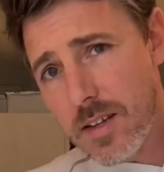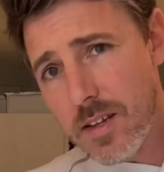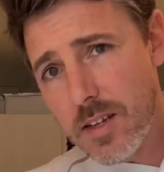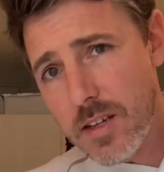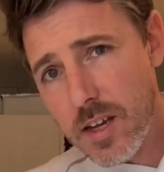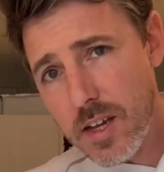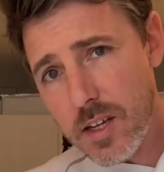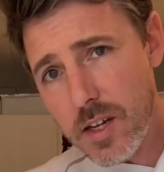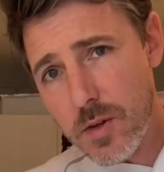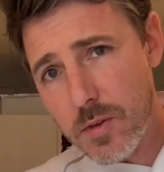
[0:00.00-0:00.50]

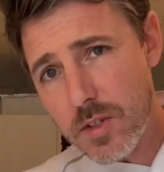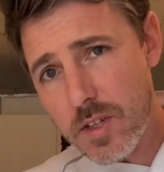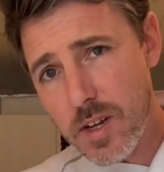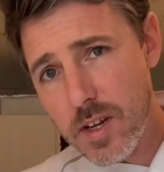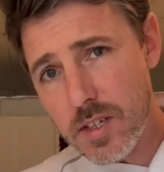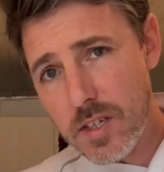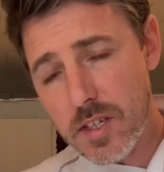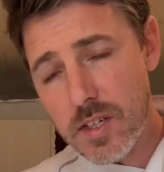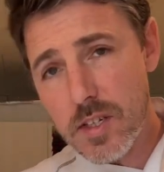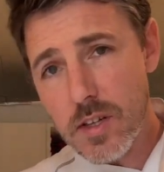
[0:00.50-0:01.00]
You can use
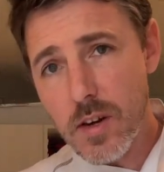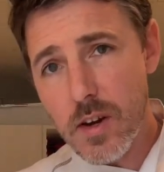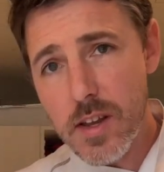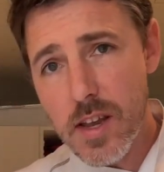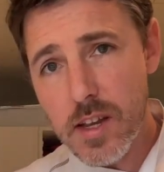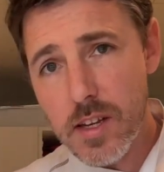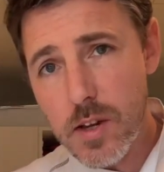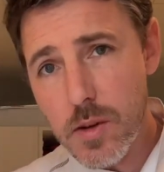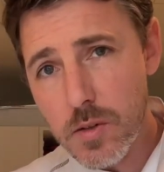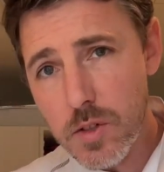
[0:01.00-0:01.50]
this, or you
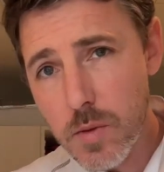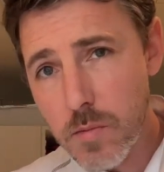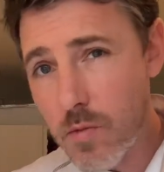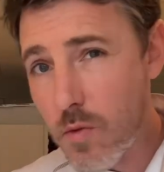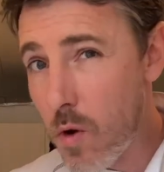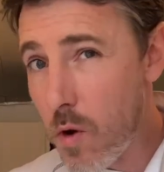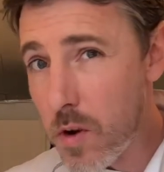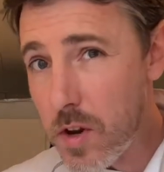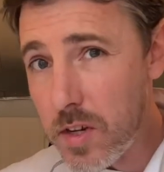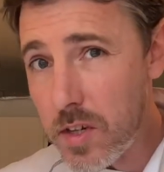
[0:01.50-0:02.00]
can use some
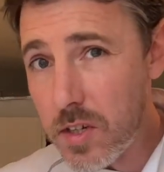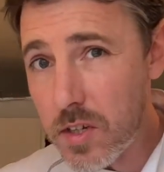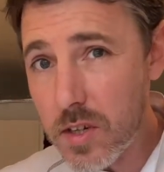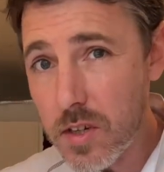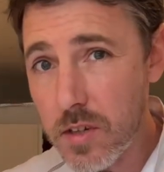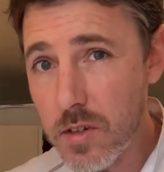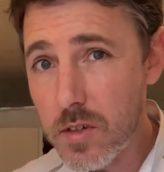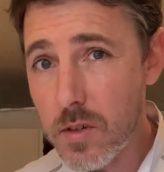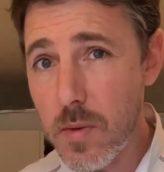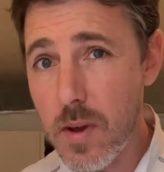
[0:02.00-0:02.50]
rice
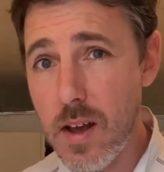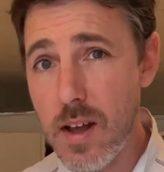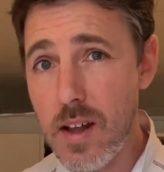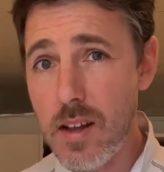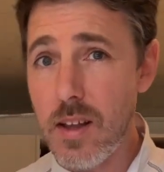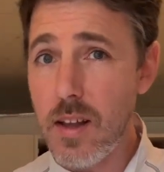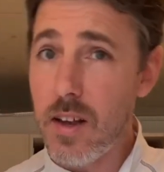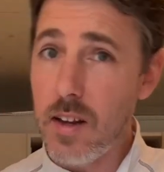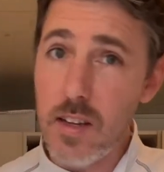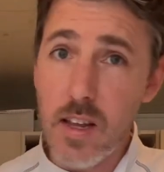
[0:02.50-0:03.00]
as
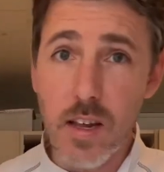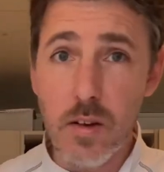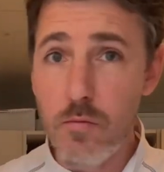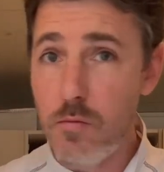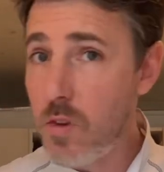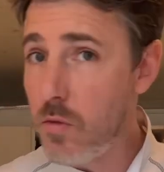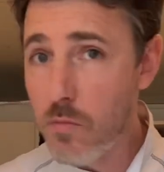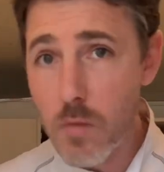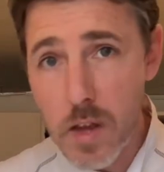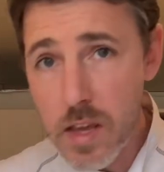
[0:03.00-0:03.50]
well, and you
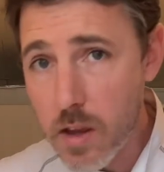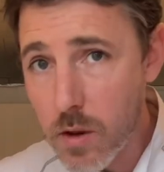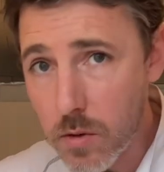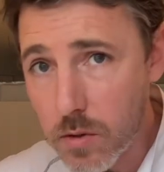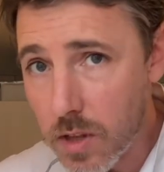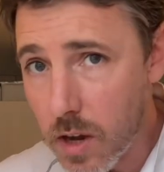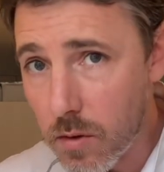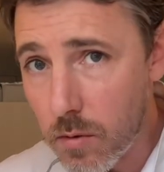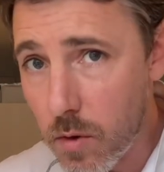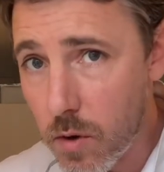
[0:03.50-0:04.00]
can reuse
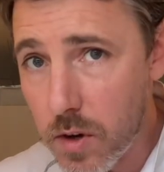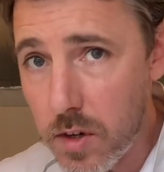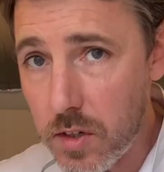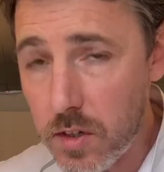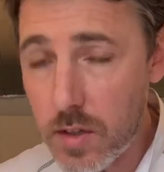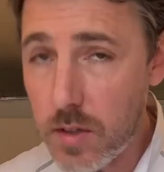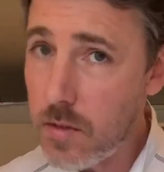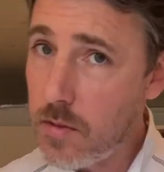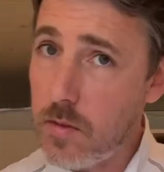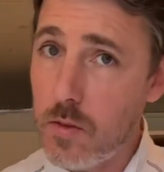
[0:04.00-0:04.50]
that
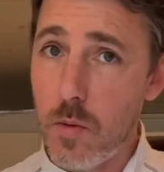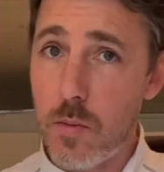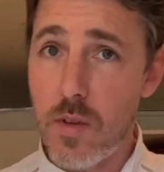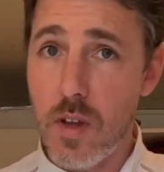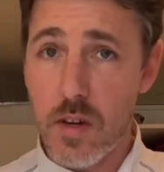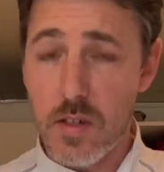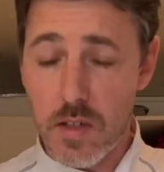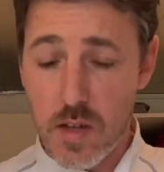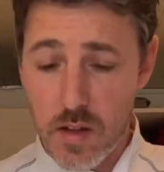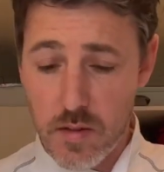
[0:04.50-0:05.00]
rice. It's up to
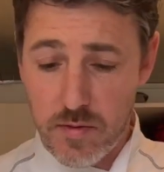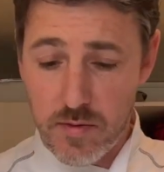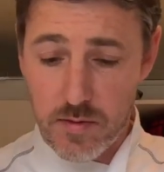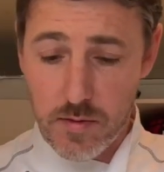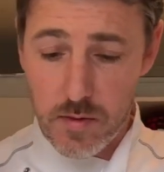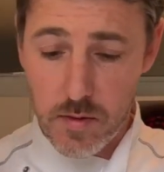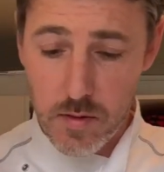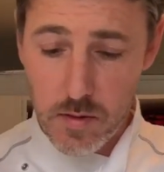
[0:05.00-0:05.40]
yourself.